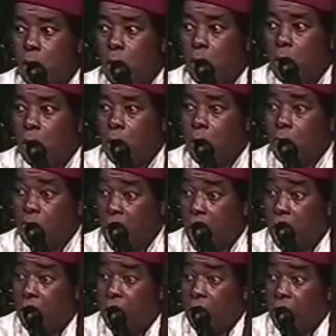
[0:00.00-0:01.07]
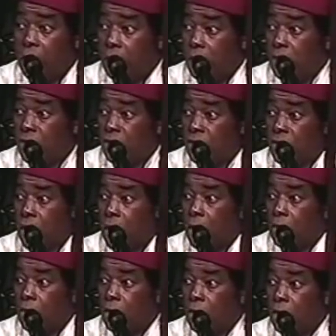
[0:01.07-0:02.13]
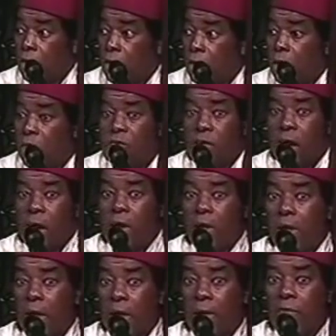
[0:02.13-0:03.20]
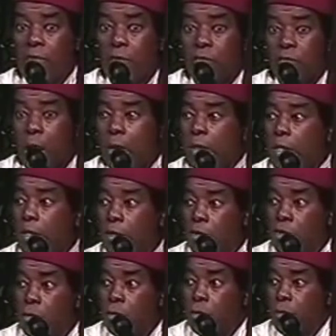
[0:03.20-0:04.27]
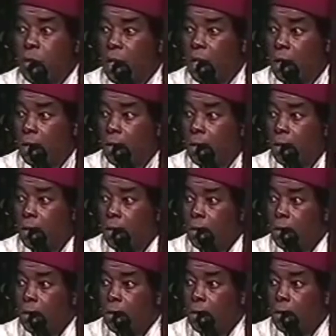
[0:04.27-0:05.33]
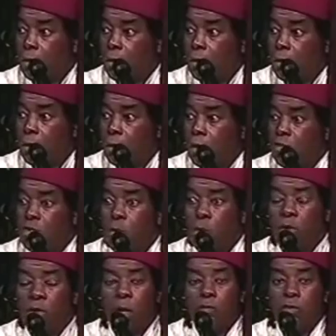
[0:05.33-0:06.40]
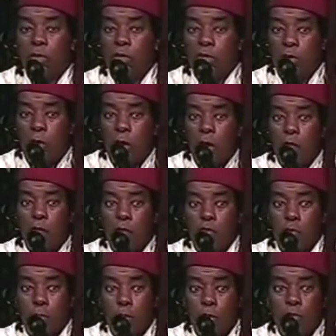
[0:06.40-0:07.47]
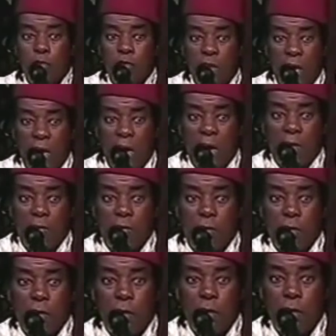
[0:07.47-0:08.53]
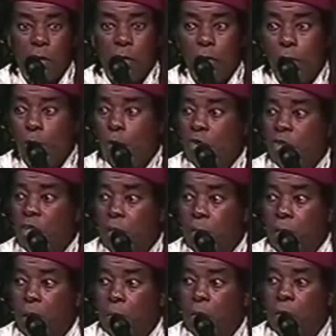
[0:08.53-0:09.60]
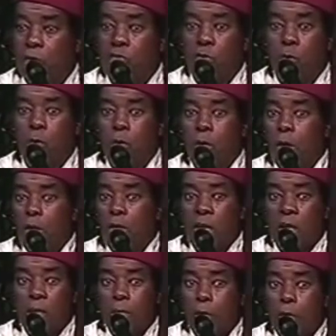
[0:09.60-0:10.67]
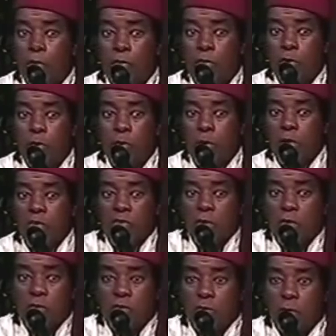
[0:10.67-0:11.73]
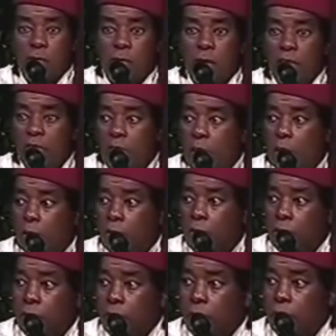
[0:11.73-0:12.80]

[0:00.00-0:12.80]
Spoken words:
are violated in the society, it's not like they violated a human being. And so it comes under the Artificial Person Act of the 14th Amendment, and so they can murder you, and it's just a civil rights violation.